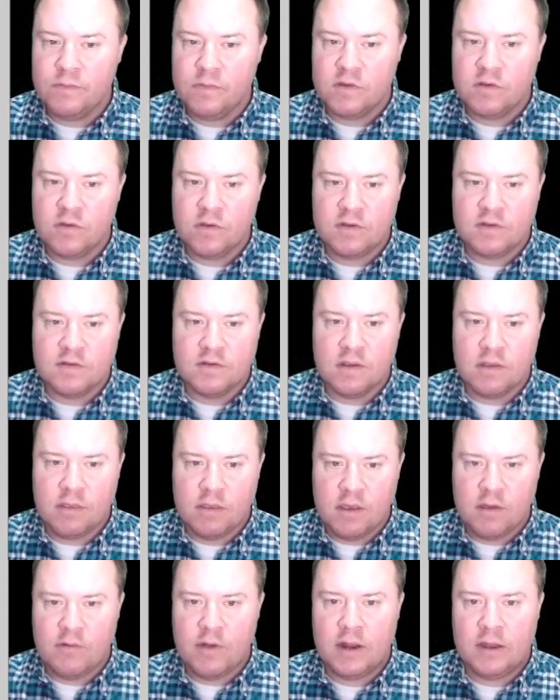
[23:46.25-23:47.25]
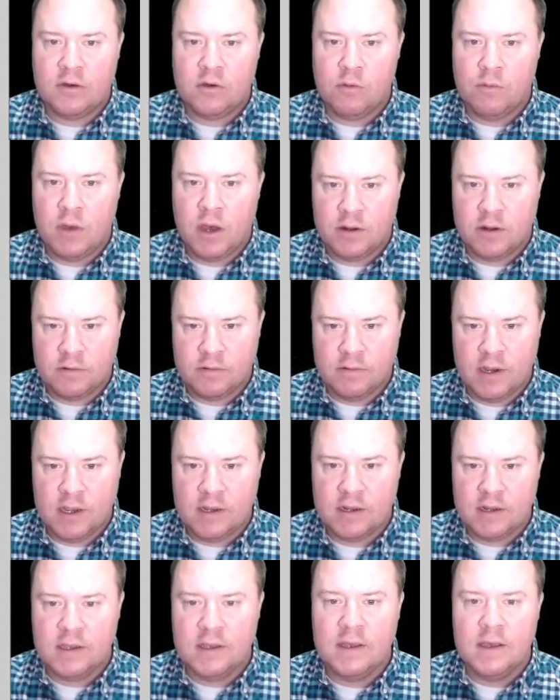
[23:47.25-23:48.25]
So this is a theoretical model, right?